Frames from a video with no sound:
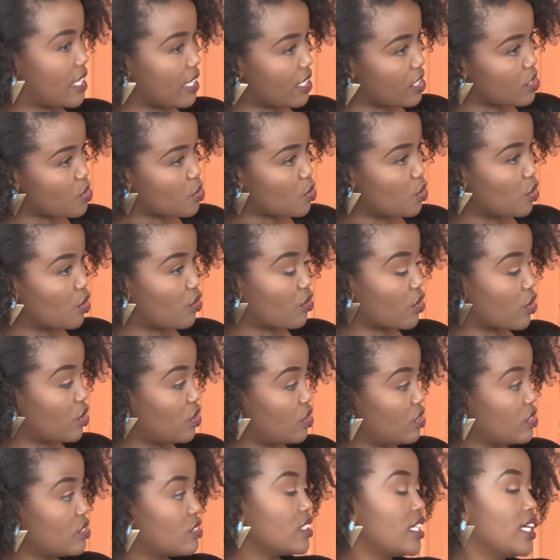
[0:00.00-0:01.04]
to Kenya School of
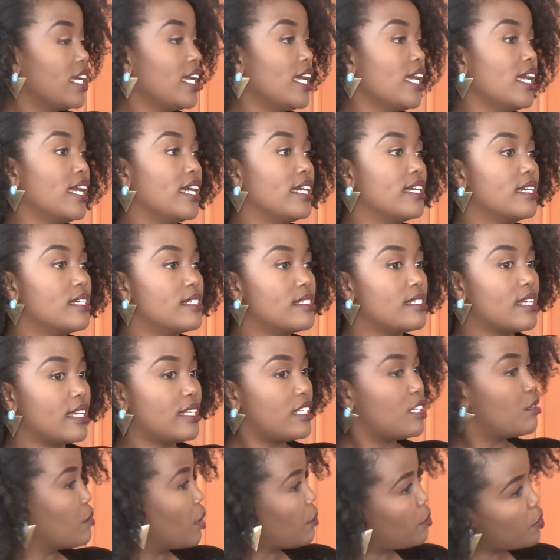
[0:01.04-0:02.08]
Law, and I
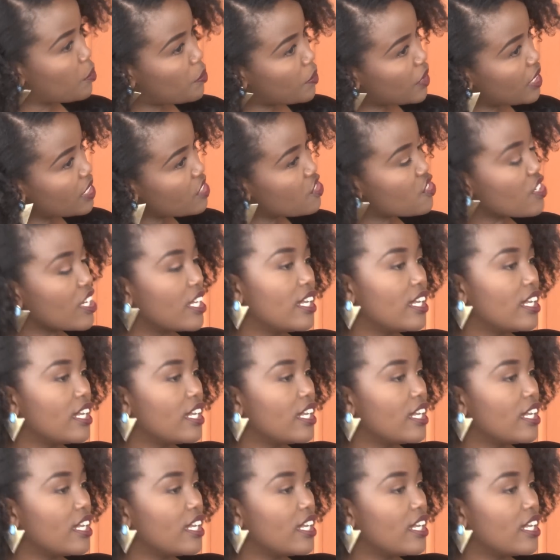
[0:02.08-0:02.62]
did my pupillage,